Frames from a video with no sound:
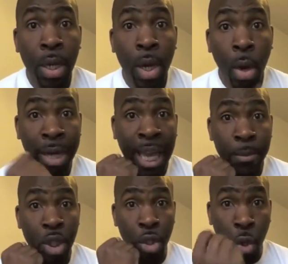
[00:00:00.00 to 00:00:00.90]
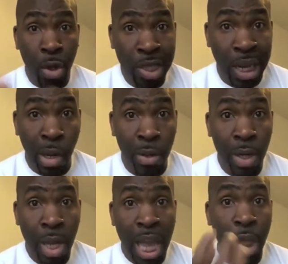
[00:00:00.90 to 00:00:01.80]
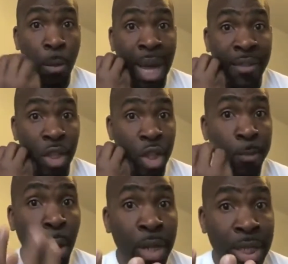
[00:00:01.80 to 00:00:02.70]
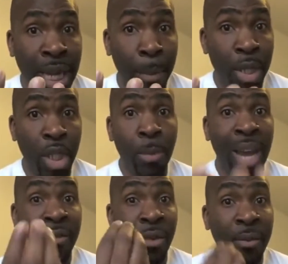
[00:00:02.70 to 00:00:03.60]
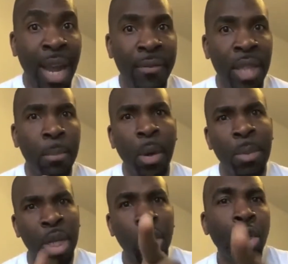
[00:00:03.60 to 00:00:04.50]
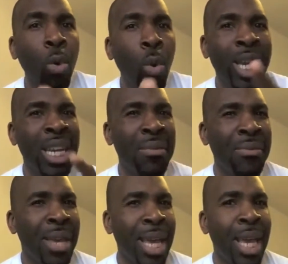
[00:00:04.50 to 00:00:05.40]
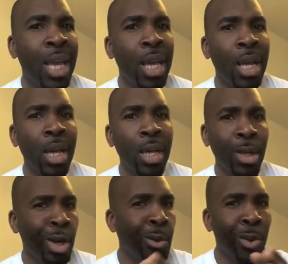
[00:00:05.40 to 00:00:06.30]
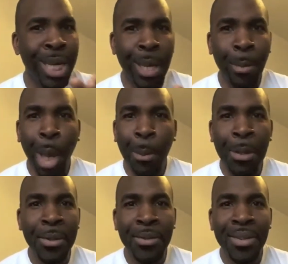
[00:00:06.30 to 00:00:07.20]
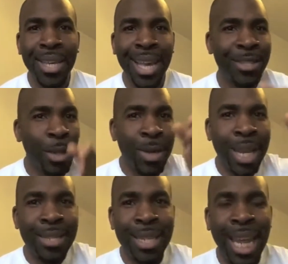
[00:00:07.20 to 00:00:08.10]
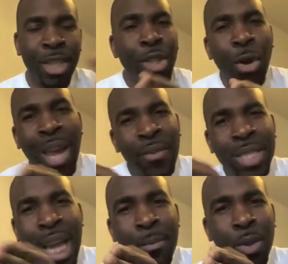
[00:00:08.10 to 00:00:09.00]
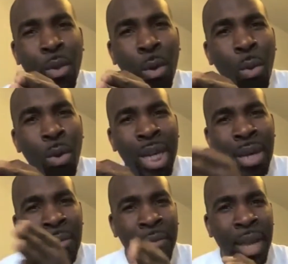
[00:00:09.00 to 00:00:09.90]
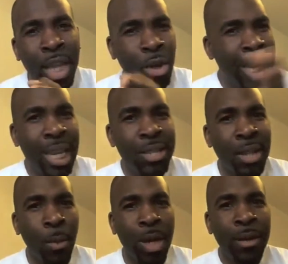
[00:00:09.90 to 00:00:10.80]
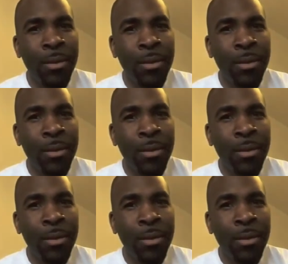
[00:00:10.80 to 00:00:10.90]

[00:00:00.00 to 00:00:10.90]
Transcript: or came to your salon, and you might have just spoken to that person, you might have revived them. But because you're walking in fear, you're not walking in purpose, and someone has to die. Do you know every time you are walking in fear, you're killing someone?